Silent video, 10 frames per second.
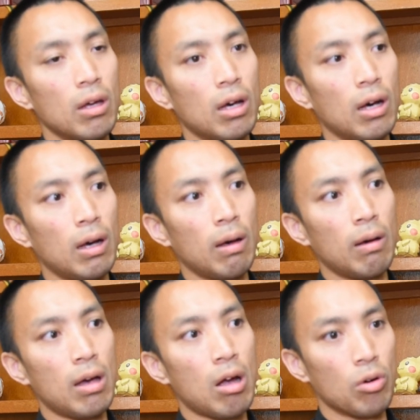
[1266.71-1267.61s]

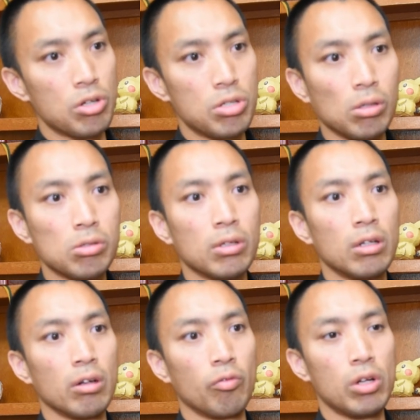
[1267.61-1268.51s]
our
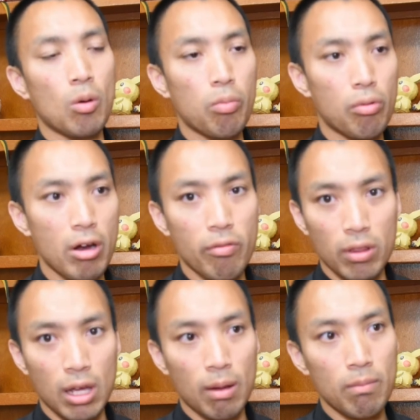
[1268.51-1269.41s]
children, if we don't pray
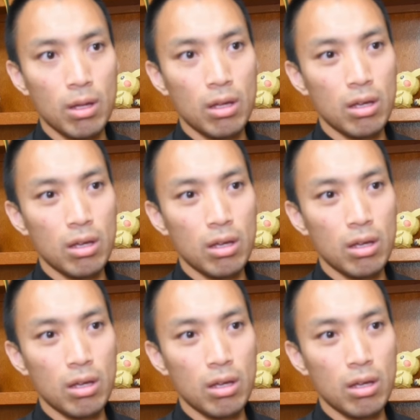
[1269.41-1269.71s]
for them,